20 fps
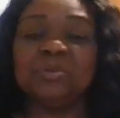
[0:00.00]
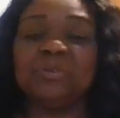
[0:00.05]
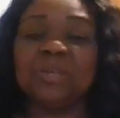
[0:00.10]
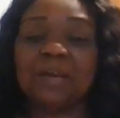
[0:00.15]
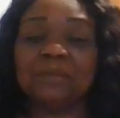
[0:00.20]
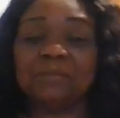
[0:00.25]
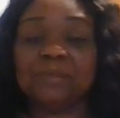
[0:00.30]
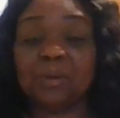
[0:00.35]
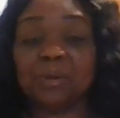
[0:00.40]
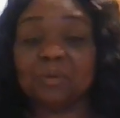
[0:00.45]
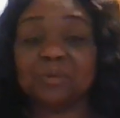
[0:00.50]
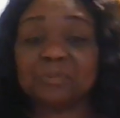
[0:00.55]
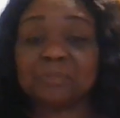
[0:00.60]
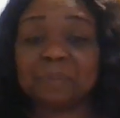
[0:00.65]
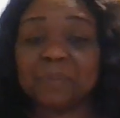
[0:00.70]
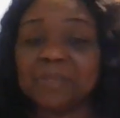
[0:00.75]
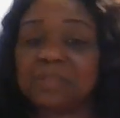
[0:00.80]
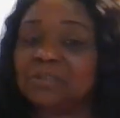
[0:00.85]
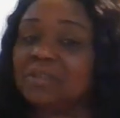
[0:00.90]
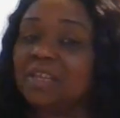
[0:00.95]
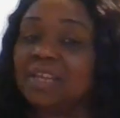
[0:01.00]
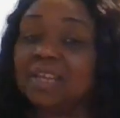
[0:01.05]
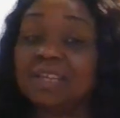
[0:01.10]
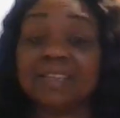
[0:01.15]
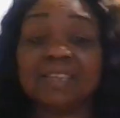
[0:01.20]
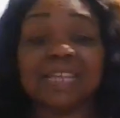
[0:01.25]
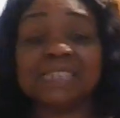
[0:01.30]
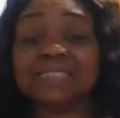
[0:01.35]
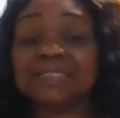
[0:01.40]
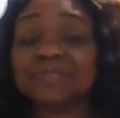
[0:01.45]
you have your own opinion,
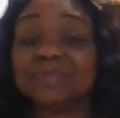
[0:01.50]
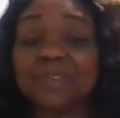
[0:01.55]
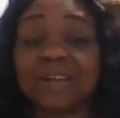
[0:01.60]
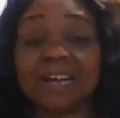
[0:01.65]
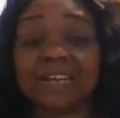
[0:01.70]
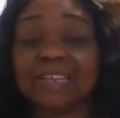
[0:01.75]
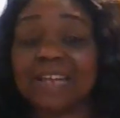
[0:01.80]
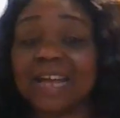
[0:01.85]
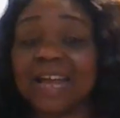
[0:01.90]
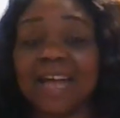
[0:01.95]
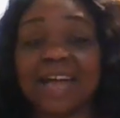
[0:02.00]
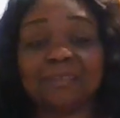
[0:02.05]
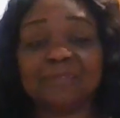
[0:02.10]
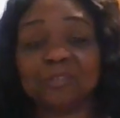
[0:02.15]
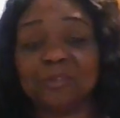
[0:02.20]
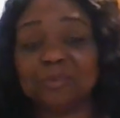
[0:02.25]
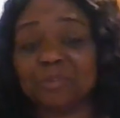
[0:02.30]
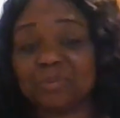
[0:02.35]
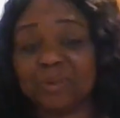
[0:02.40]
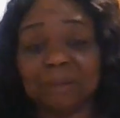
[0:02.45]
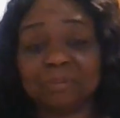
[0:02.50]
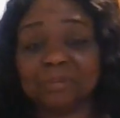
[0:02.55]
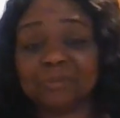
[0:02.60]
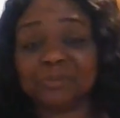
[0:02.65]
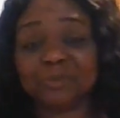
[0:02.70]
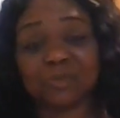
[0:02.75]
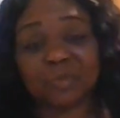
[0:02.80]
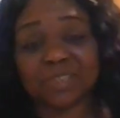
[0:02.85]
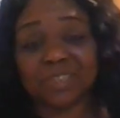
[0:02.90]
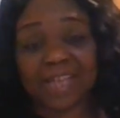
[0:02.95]
and that's fine. I have no
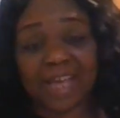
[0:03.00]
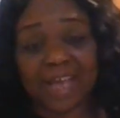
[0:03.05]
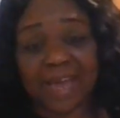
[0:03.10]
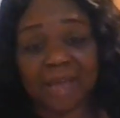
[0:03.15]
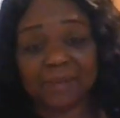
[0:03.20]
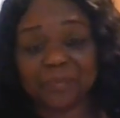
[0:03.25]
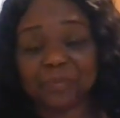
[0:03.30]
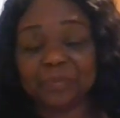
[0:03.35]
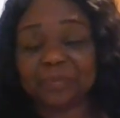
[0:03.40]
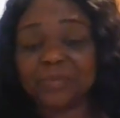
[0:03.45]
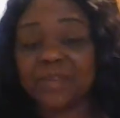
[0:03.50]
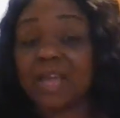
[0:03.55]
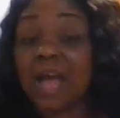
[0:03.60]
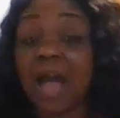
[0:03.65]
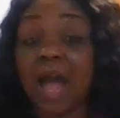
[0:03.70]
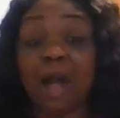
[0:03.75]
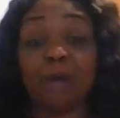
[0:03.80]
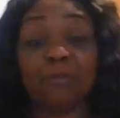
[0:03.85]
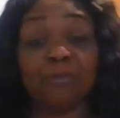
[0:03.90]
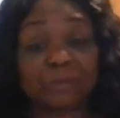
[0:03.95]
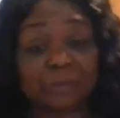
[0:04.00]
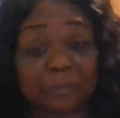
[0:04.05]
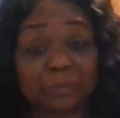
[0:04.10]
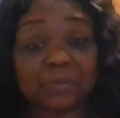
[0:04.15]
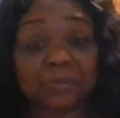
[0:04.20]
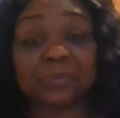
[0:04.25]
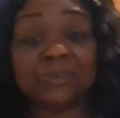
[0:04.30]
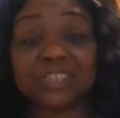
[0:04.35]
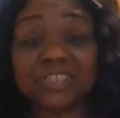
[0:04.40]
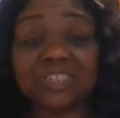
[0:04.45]
problems with that. I would
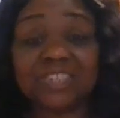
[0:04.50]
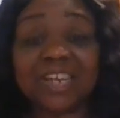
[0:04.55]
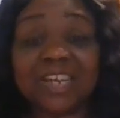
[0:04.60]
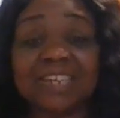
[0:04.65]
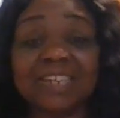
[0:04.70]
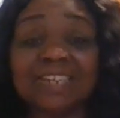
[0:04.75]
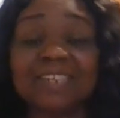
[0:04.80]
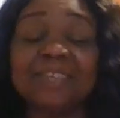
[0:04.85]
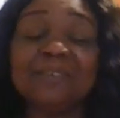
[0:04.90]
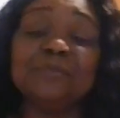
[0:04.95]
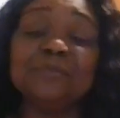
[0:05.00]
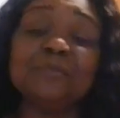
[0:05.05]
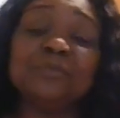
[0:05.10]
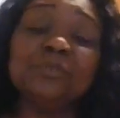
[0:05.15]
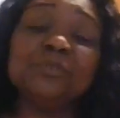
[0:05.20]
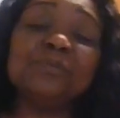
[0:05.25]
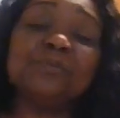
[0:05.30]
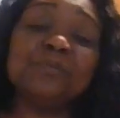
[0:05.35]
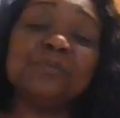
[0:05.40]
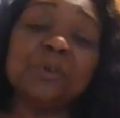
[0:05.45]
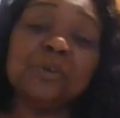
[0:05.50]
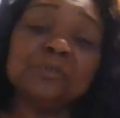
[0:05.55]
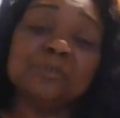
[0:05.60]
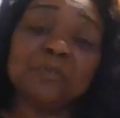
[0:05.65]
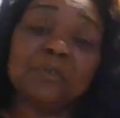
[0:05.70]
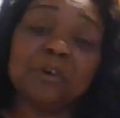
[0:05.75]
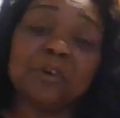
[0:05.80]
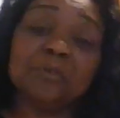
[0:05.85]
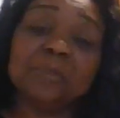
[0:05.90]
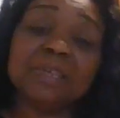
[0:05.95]
appreciate it if you would
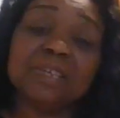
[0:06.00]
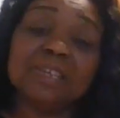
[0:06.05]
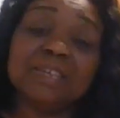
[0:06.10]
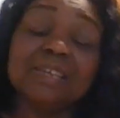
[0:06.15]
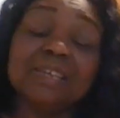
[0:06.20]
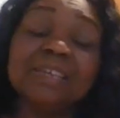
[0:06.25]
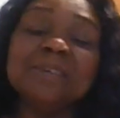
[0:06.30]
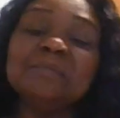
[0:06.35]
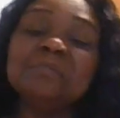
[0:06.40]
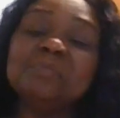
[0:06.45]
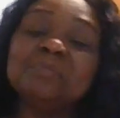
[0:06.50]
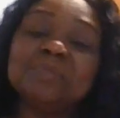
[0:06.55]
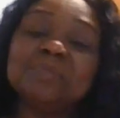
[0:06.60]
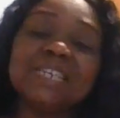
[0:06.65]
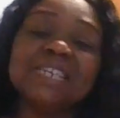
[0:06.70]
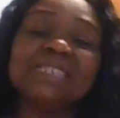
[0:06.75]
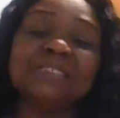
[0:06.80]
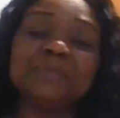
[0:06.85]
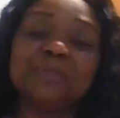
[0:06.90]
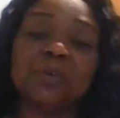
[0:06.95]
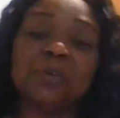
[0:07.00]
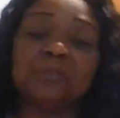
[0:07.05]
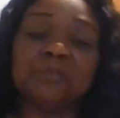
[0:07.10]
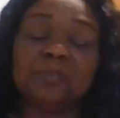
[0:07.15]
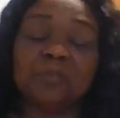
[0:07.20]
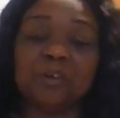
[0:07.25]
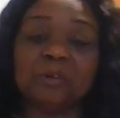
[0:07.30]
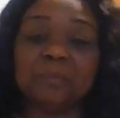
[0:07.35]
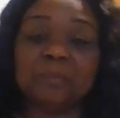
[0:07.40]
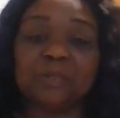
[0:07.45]
vote for me. Please
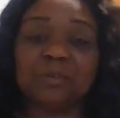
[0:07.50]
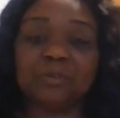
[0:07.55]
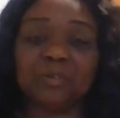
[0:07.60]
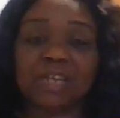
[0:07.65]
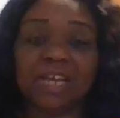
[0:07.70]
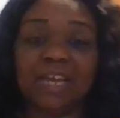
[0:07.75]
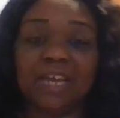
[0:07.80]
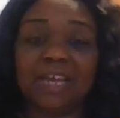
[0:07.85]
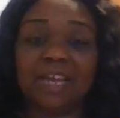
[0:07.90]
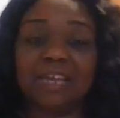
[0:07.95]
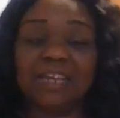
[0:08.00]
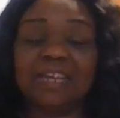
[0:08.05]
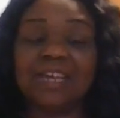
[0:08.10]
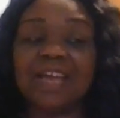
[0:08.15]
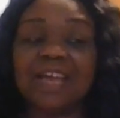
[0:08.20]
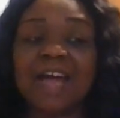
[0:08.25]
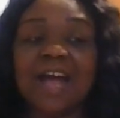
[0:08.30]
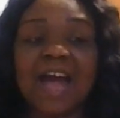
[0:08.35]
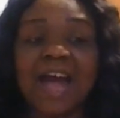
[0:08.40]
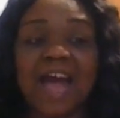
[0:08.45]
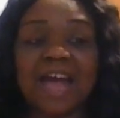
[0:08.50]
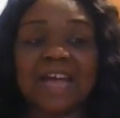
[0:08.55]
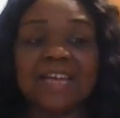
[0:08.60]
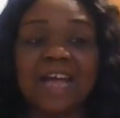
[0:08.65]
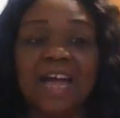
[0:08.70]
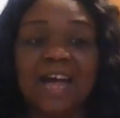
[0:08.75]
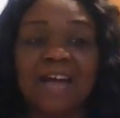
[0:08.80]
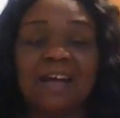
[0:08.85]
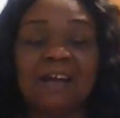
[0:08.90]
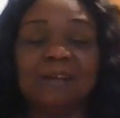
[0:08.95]
vote for me, okay? I
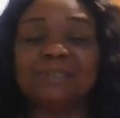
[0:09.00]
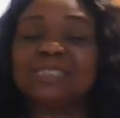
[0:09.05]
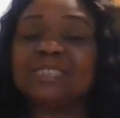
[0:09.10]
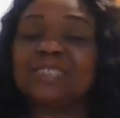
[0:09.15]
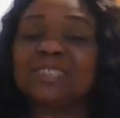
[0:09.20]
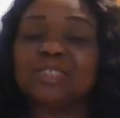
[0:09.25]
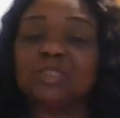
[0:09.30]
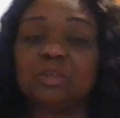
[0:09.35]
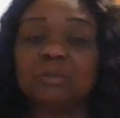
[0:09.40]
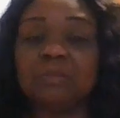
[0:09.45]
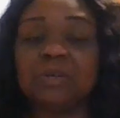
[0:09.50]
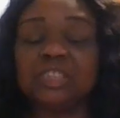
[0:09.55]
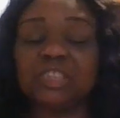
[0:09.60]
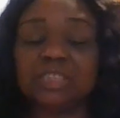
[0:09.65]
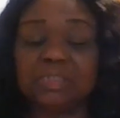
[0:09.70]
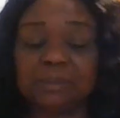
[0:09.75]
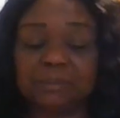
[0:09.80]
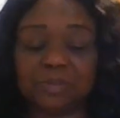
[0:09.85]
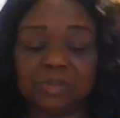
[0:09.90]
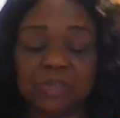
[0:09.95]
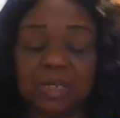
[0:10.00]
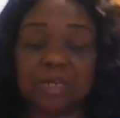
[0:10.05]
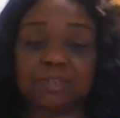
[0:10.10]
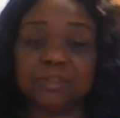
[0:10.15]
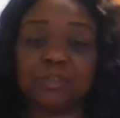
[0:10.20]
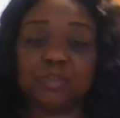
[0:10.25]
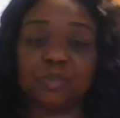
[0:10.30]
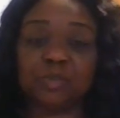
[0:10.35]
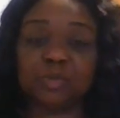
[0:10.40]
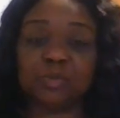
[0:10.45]
have so much that I'm
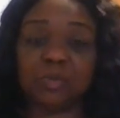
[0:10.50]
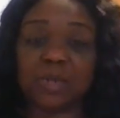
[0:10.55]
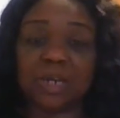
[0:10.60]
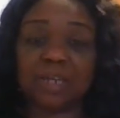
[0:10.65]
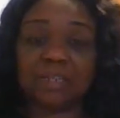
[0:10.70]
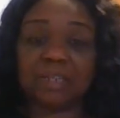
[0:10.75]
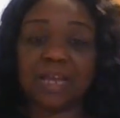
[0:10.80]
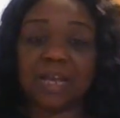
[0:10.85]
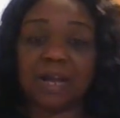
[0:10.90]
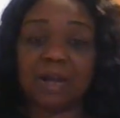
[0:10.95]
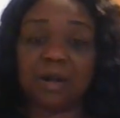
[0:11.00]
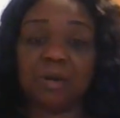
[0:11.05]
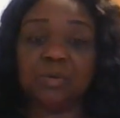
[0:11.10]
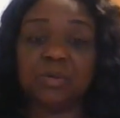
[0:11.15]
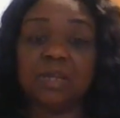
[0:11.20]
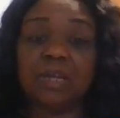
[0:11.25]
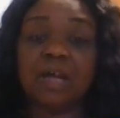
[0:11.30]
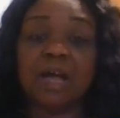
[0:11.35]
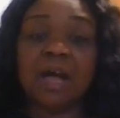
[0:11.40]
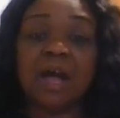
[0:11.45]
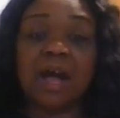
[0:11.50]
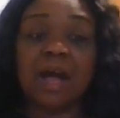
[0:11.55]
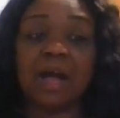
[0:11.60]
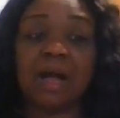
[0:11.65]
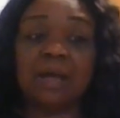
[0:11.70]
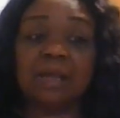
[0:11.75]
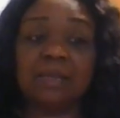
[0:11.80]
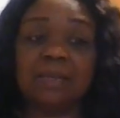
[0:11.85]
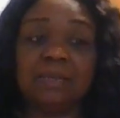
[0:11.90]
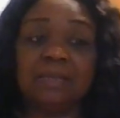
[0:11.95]
trying to do right now.
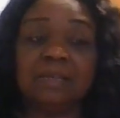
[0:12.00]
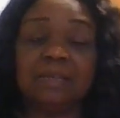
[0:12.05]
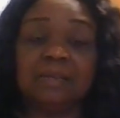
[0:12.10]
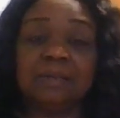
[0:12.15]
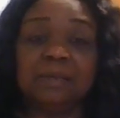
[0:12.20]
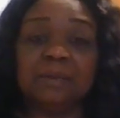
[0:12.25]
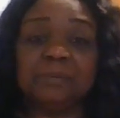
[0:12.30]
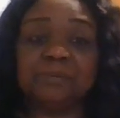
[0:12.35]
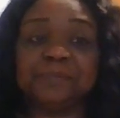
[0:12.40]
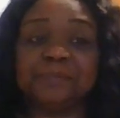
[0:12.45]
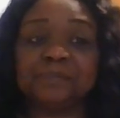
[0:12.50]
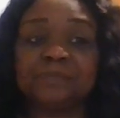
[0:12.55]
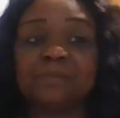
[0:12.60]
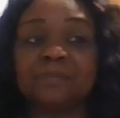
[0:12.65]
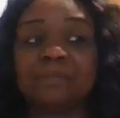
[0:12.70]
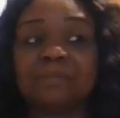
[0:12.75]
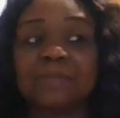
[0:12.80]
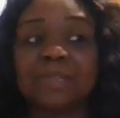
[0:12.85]
I am